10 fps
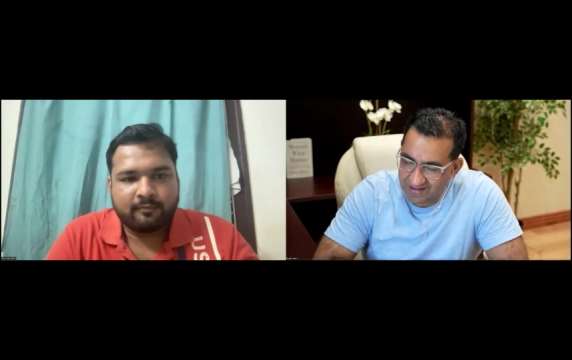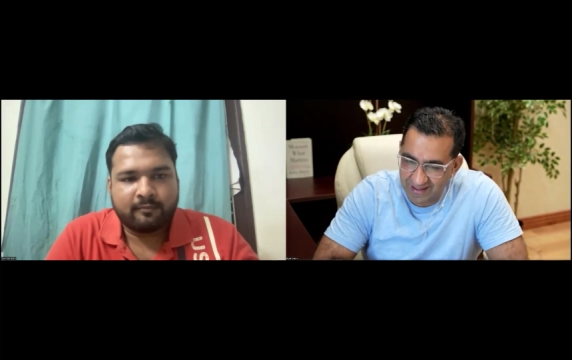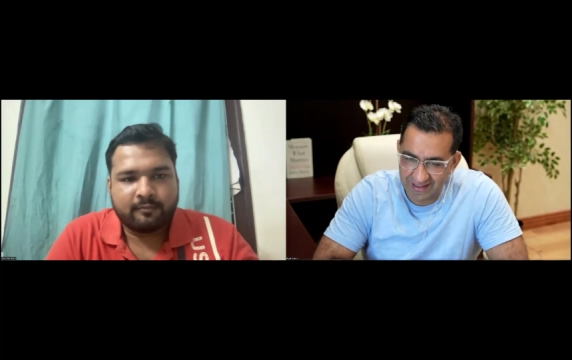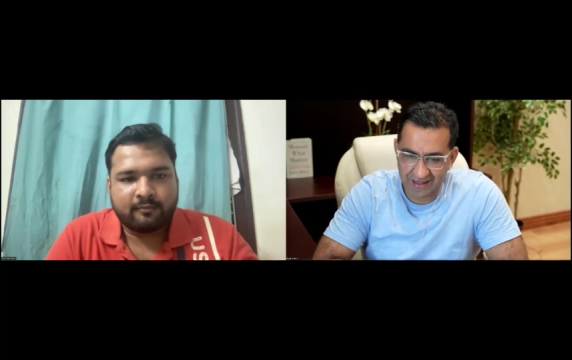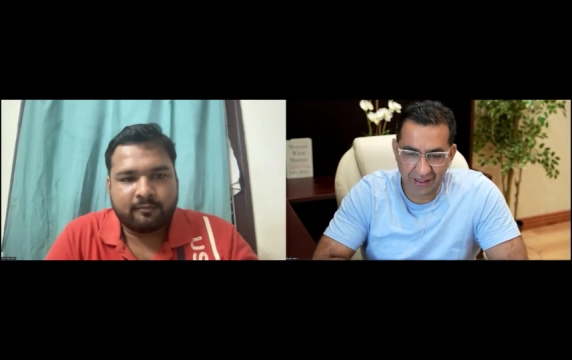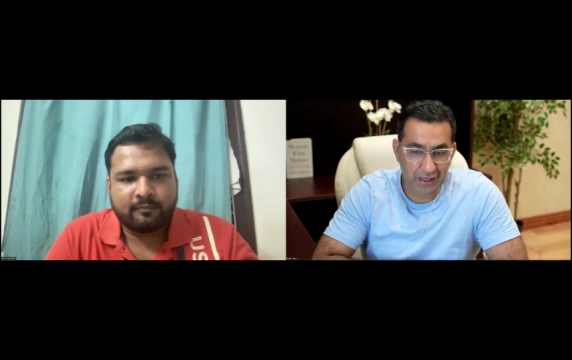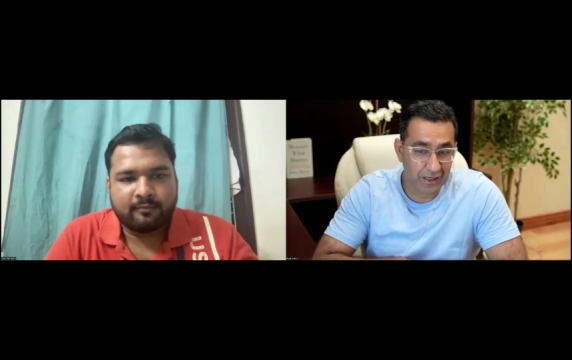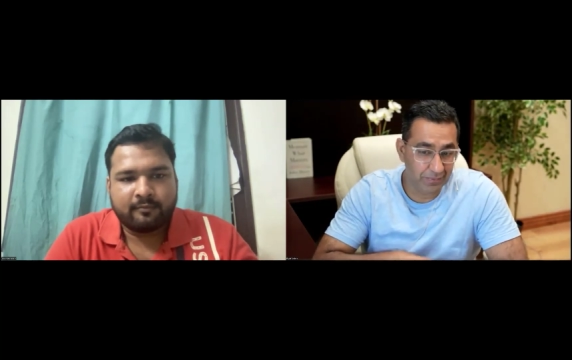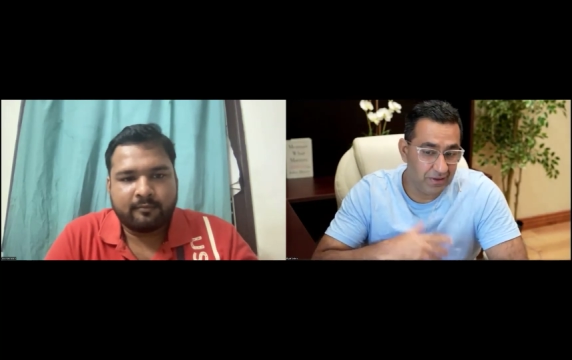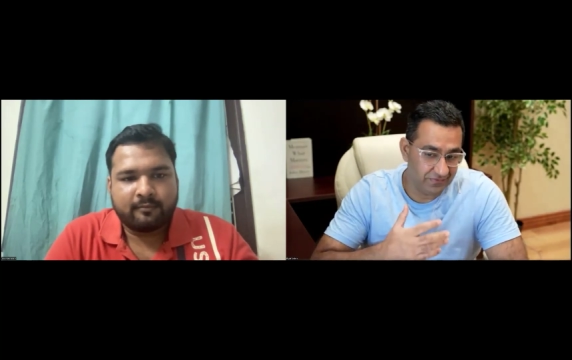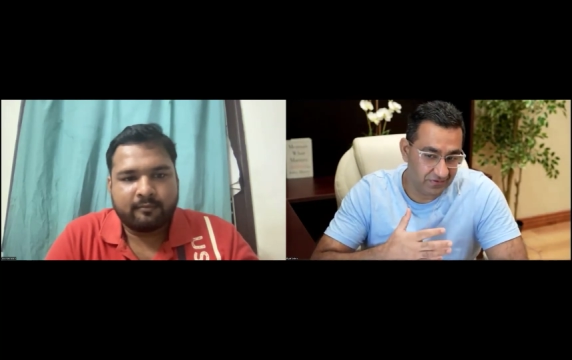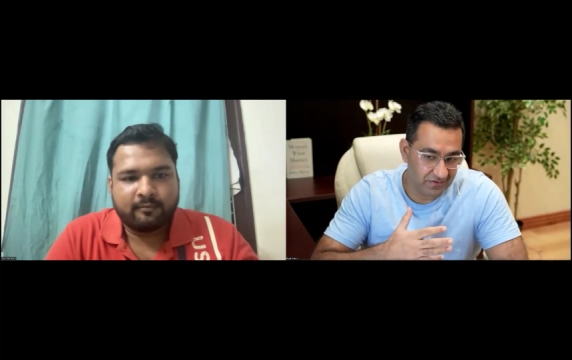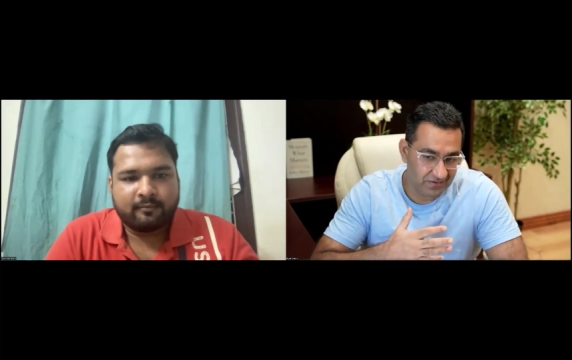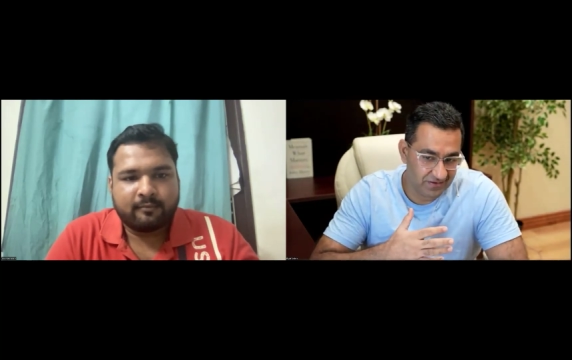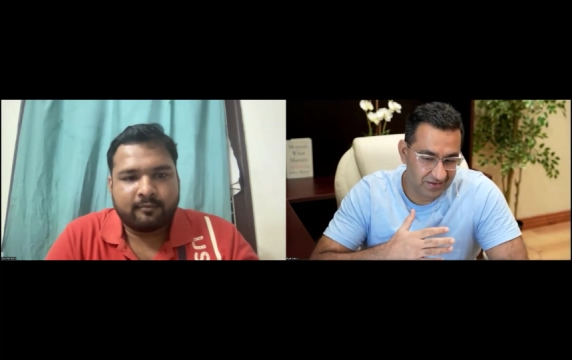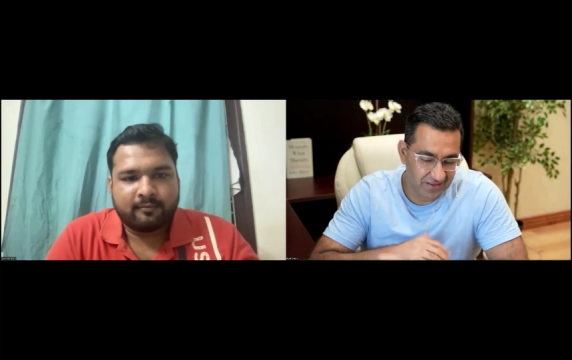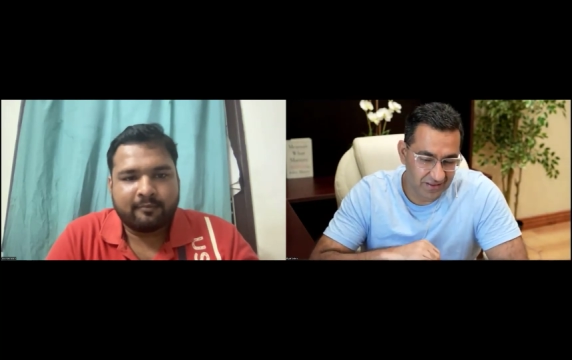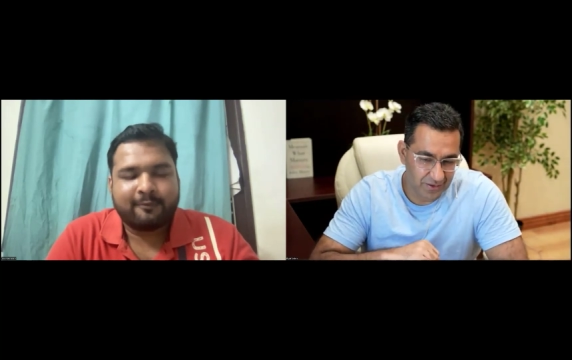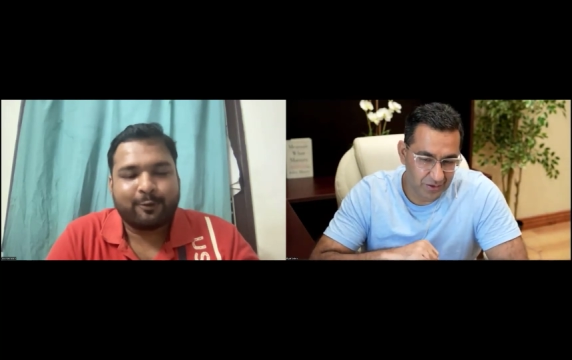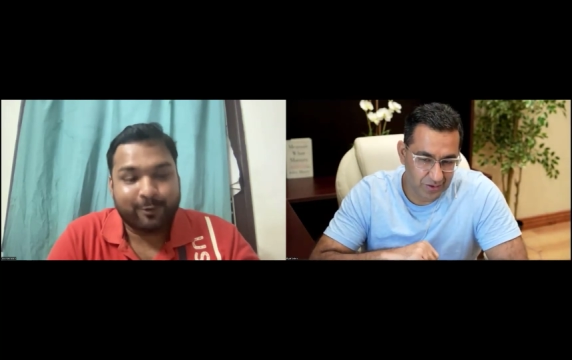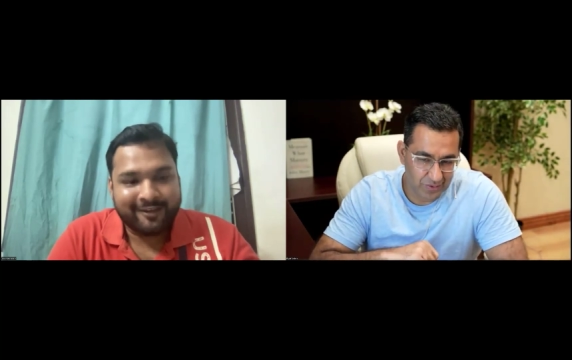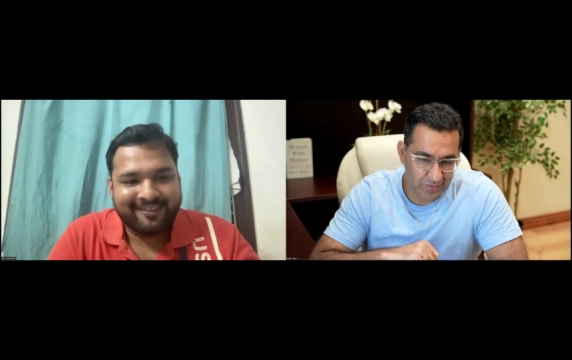Speaker 1: at a club level uh, okay.